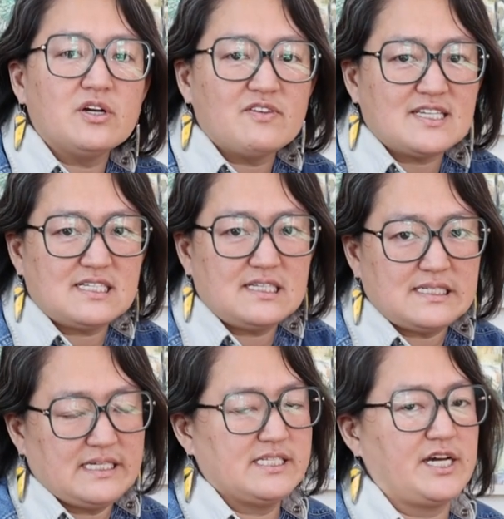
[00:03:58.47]
your
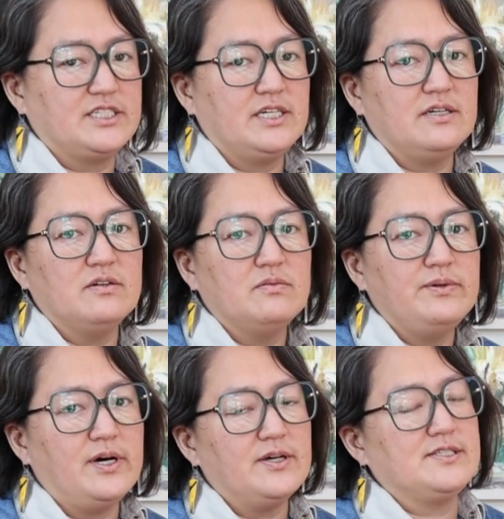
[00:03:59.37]
residency session,
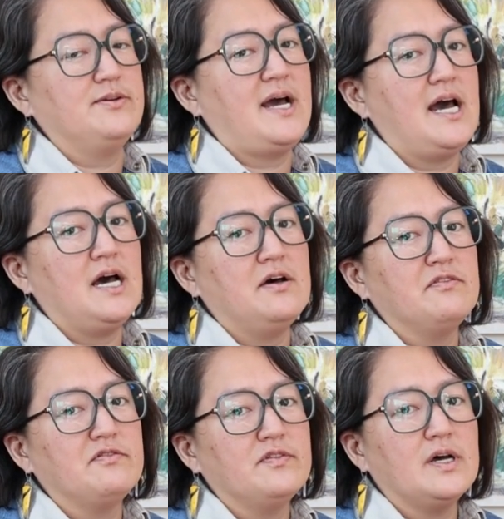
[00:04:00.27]
we also
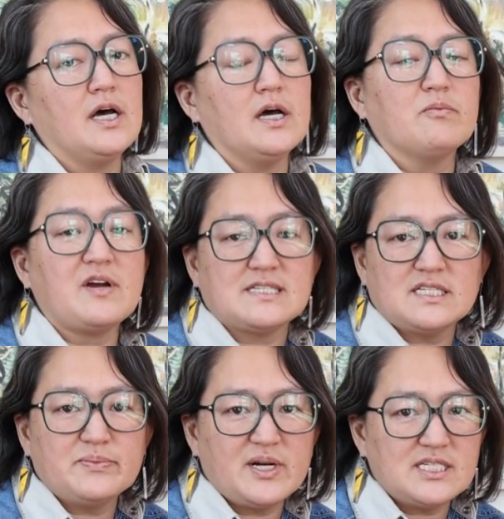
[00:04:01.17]
have resident